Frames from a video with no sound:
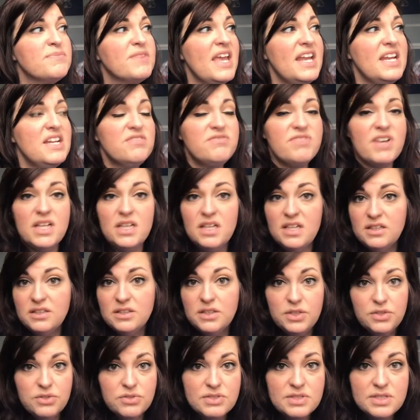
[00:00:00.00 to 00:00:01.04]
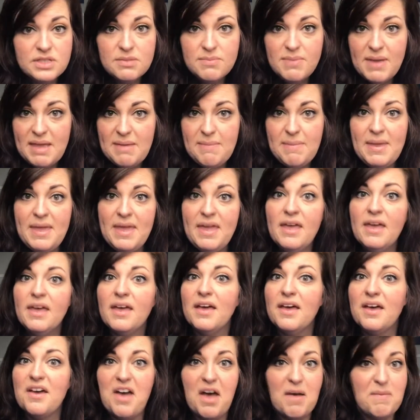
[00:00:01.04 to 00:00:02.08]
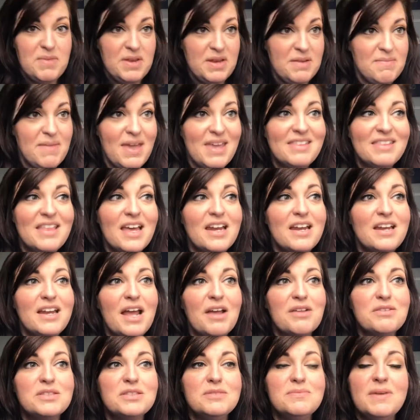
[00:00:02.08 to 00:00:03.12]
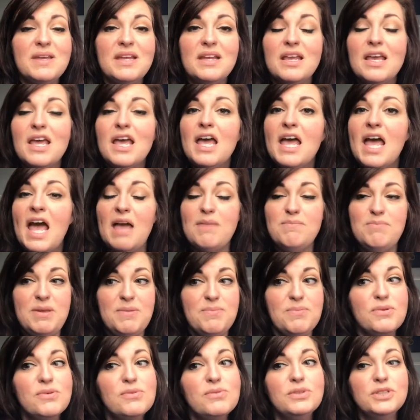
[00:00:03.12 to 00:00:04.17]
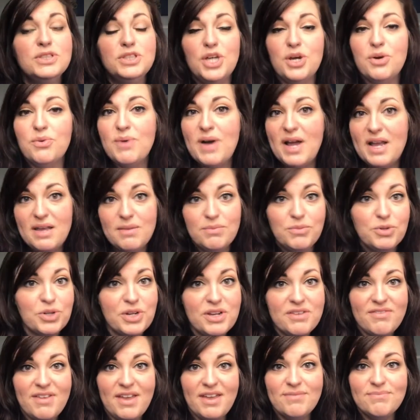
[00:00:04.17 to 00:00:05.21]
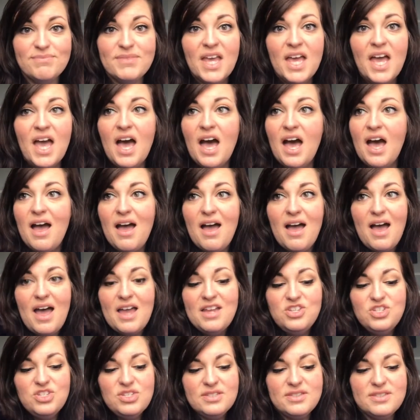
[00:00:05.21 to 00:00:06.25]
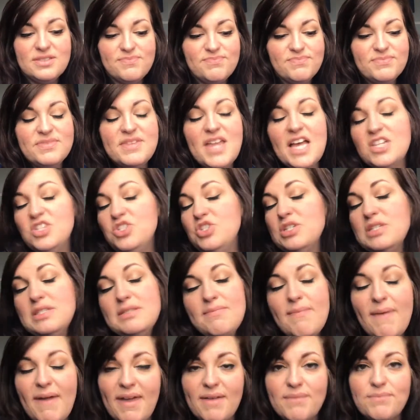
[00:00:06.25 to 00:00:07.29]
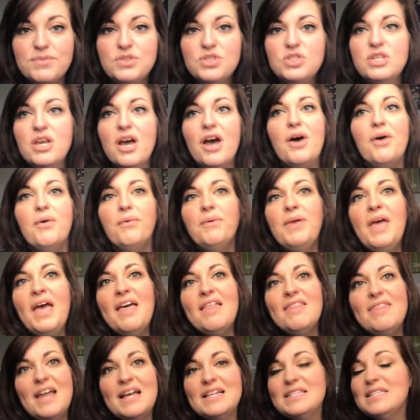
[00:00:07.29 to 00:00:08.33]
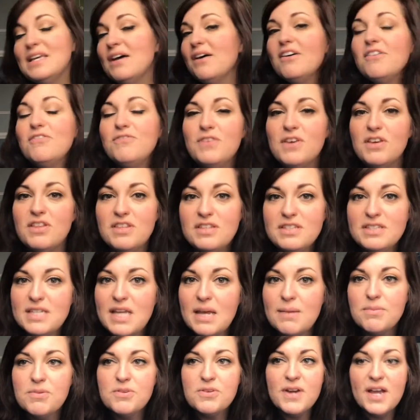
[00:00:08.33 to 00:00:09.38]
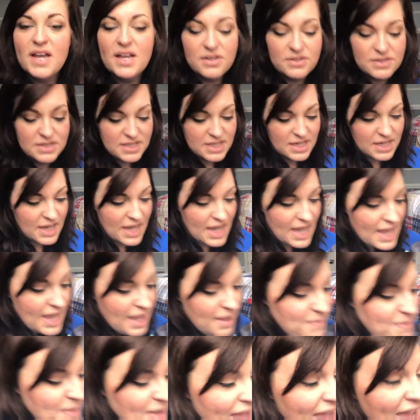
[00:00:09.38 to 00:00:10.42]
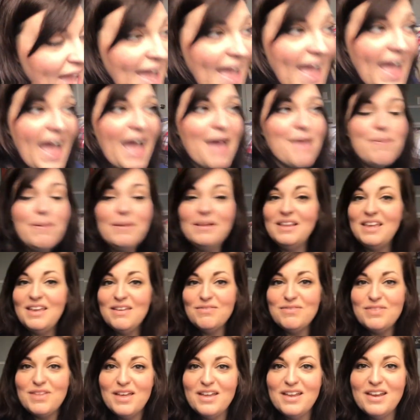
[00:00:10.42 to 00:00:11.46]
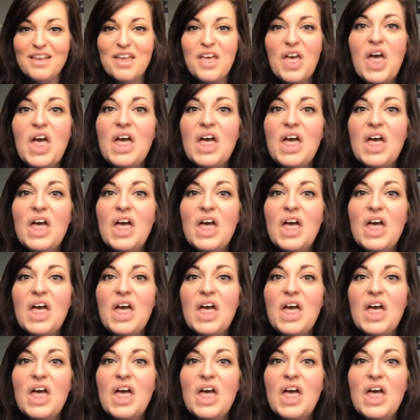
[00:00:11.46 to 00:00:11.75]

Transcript: And if I lose the baby, I'm going to make that announcement, and people will know why I'm grieving. I, I just, that's just me. So that's how I feel this time around. I've, I believe that